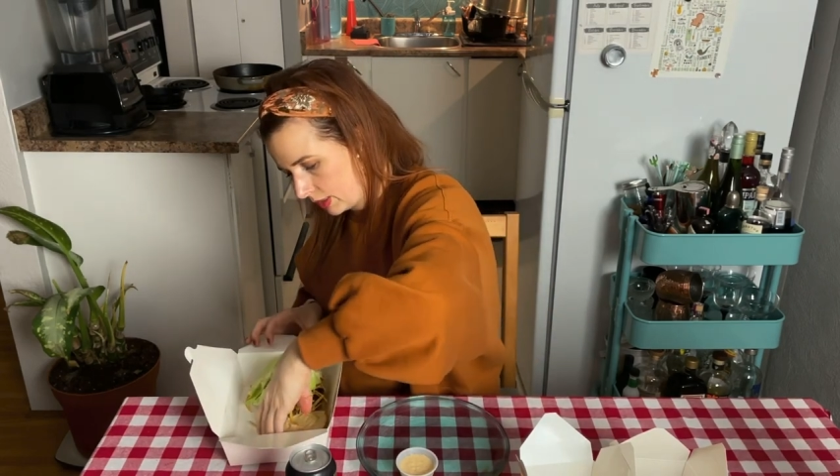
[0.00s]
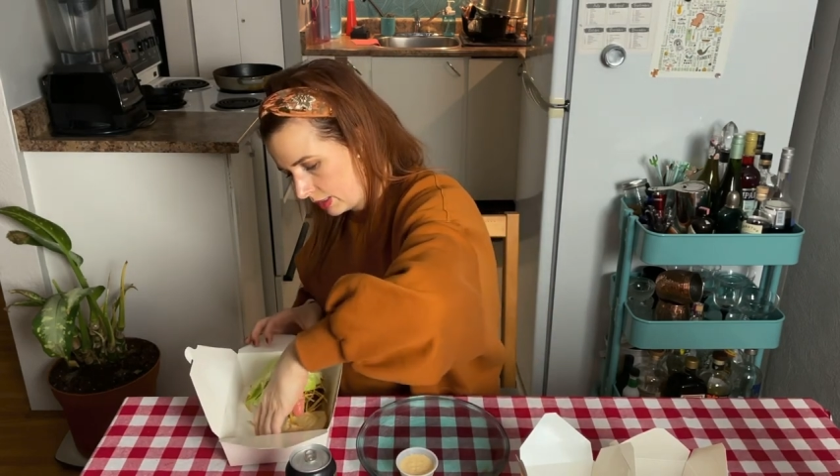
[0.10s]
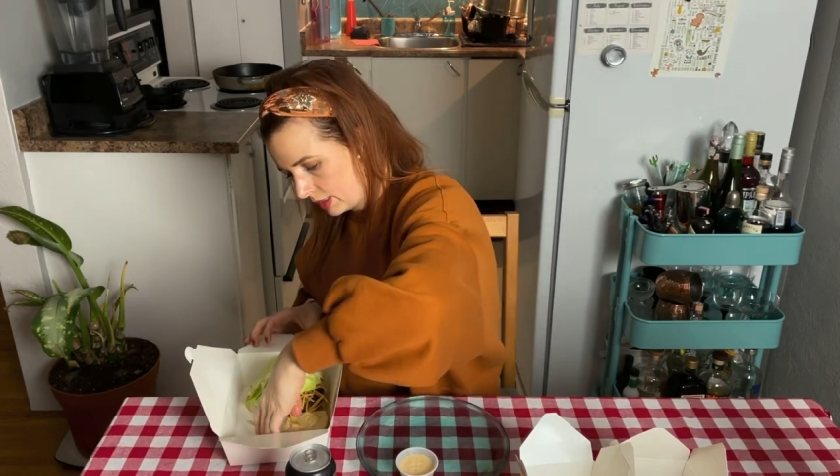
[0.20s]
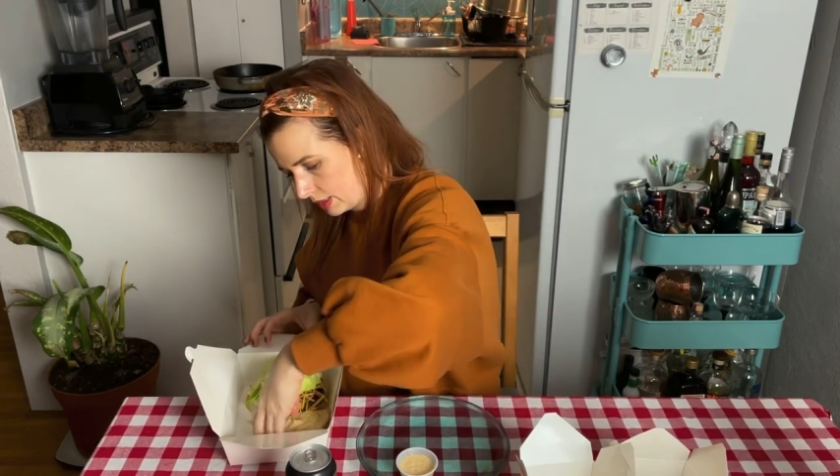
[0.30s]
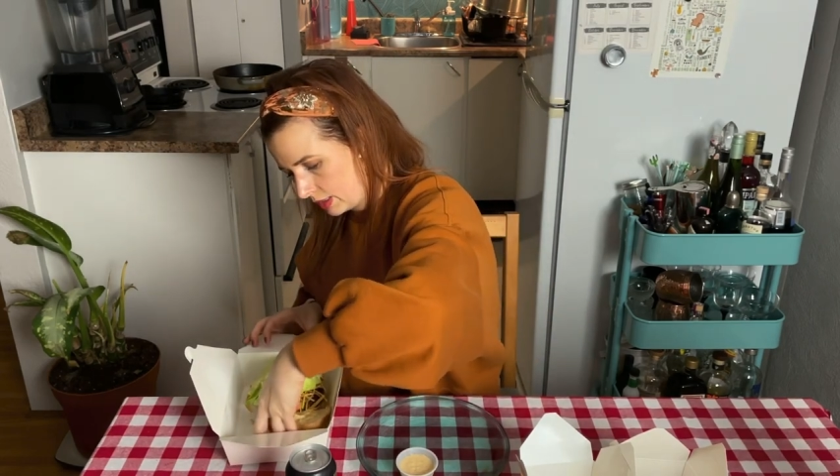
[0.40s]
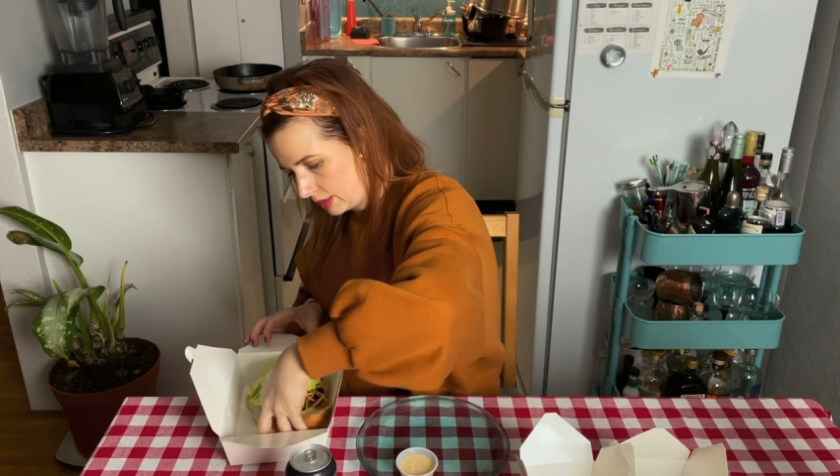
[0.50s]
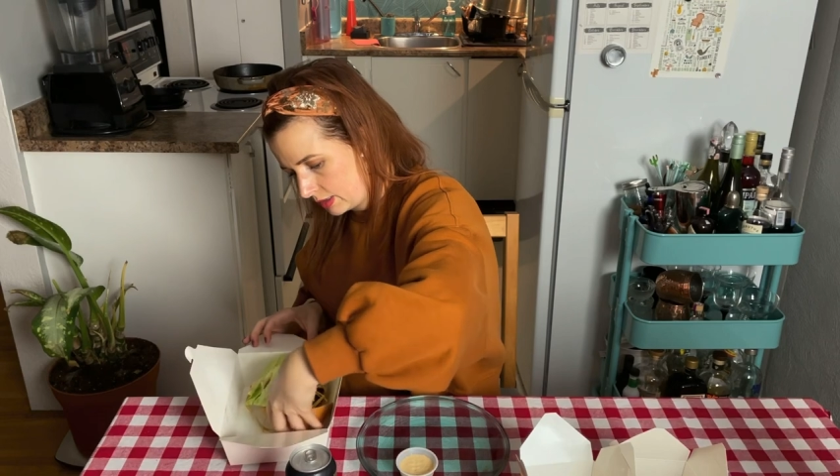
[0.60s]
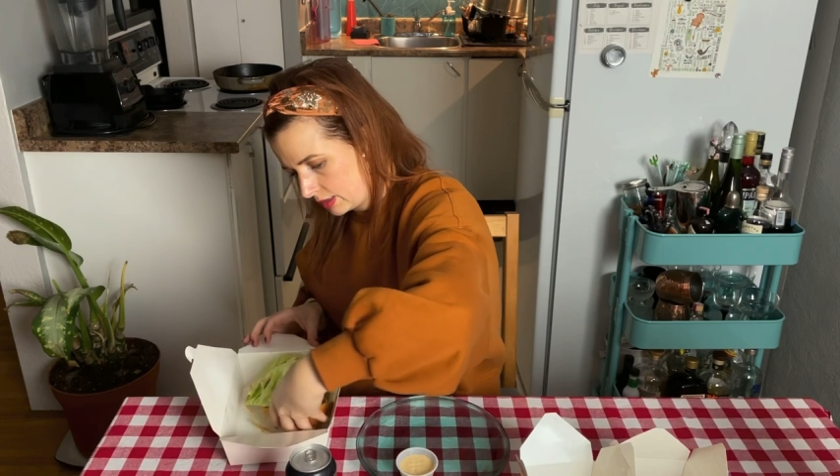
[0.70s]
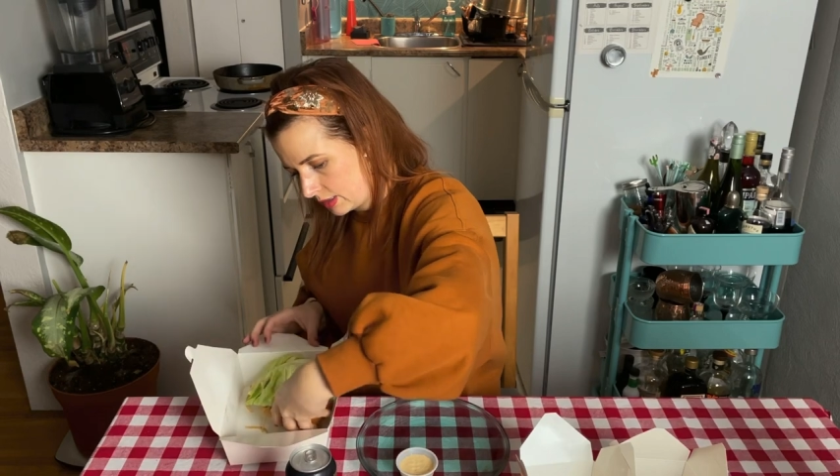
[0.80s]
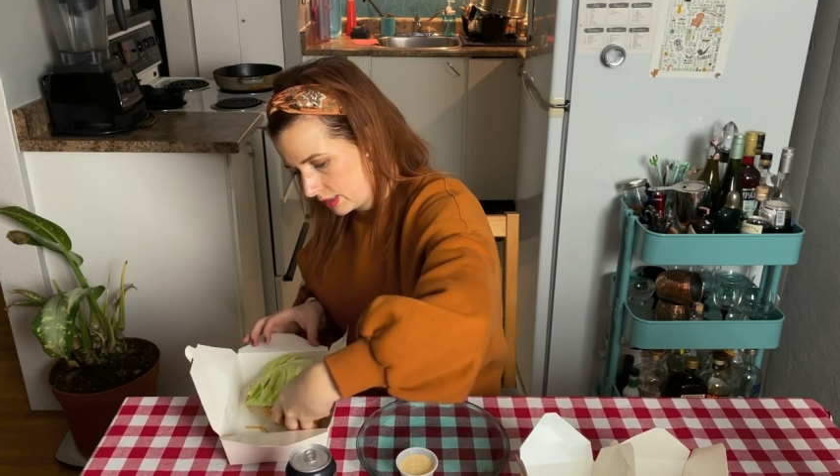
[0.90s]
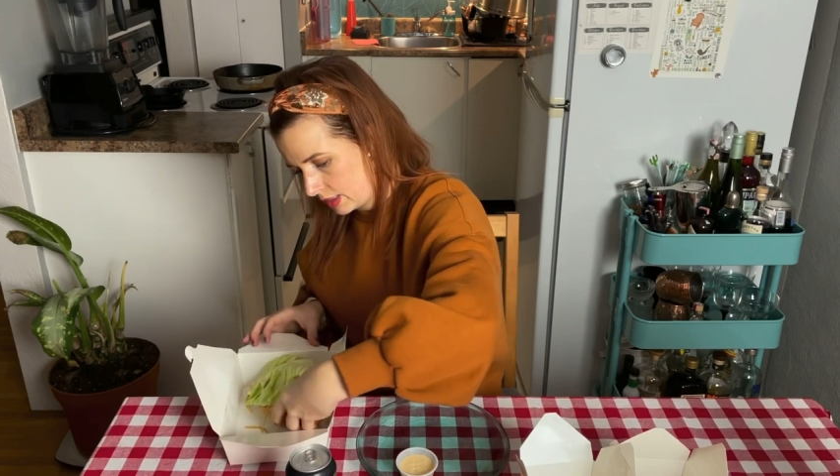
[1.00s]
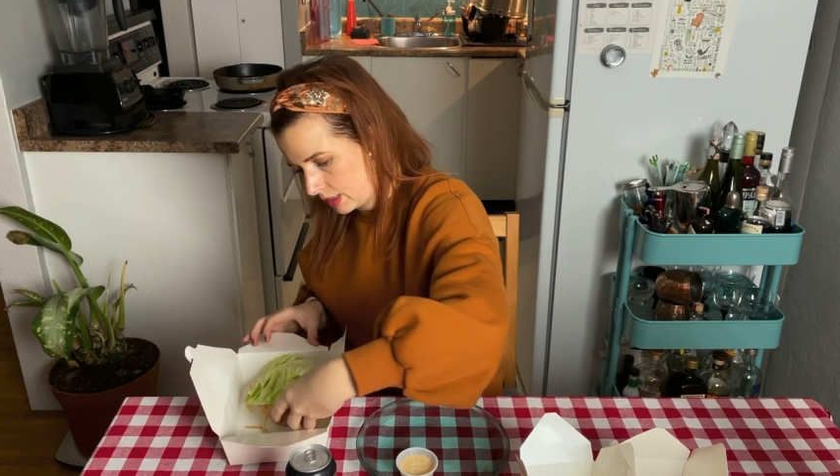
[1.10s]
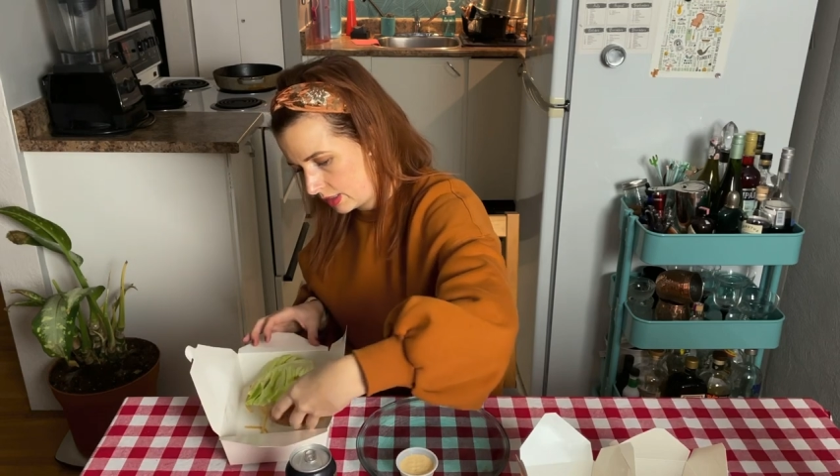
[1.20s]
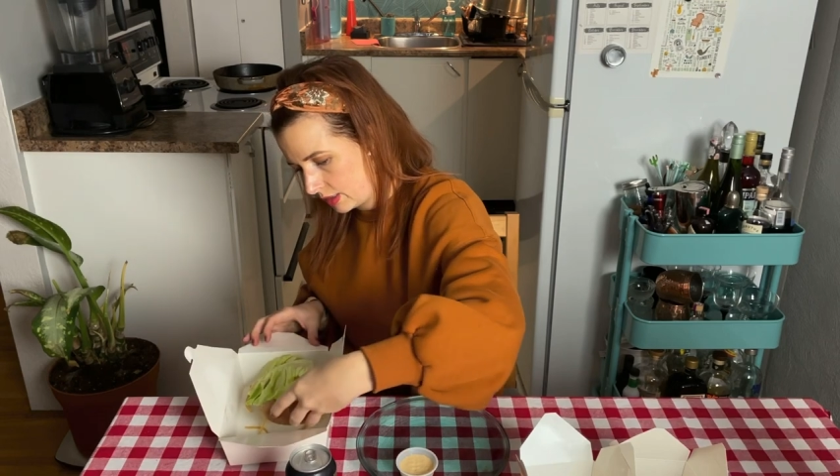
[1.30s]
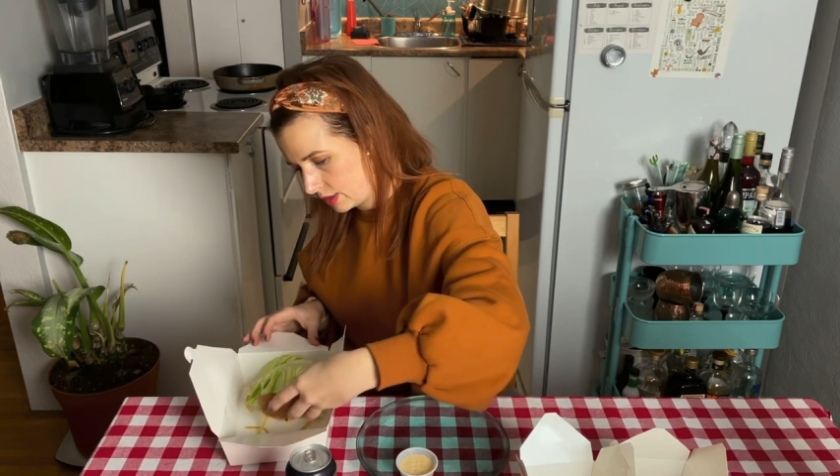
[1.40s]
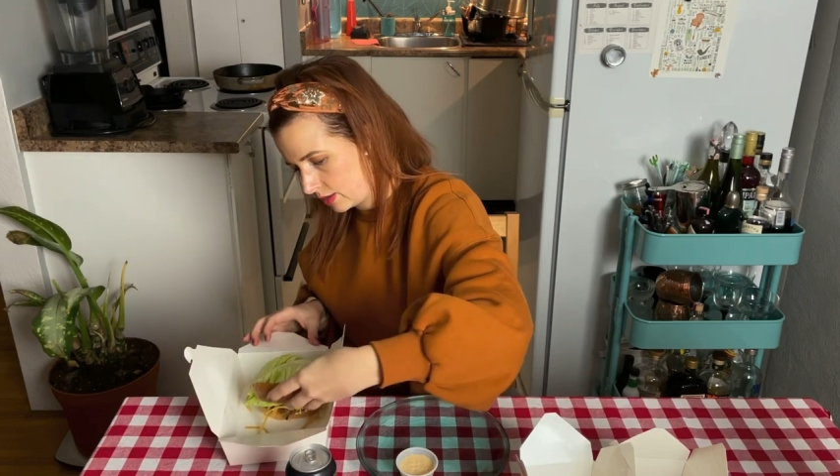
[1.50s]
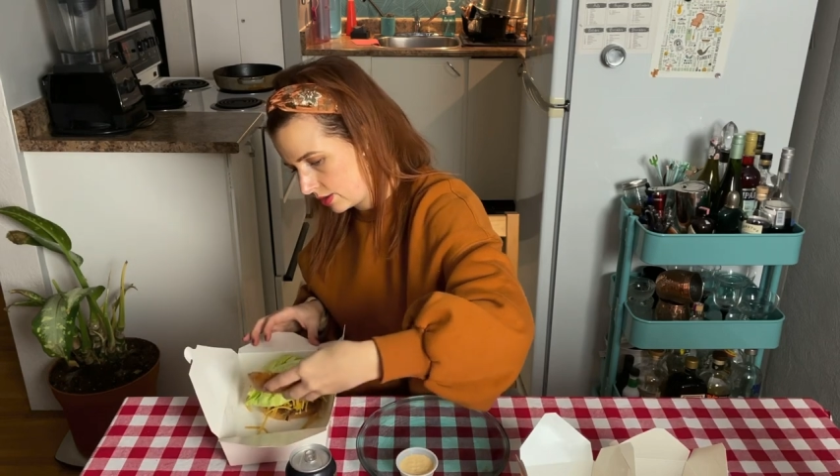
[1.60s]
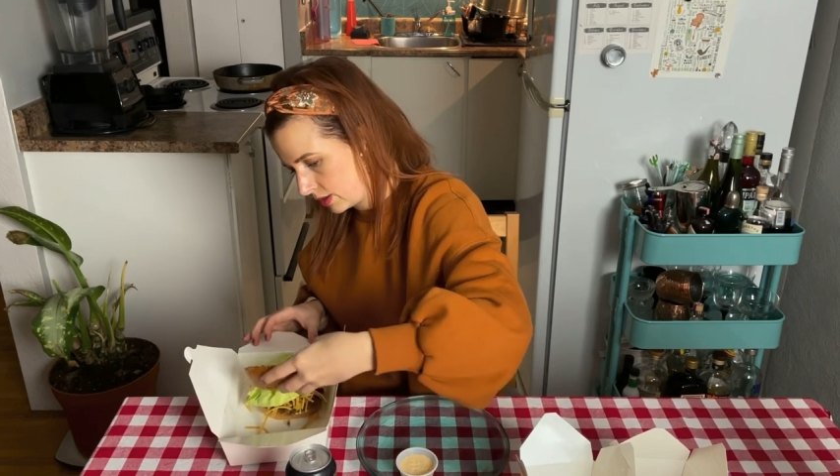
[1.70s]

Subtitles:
And there's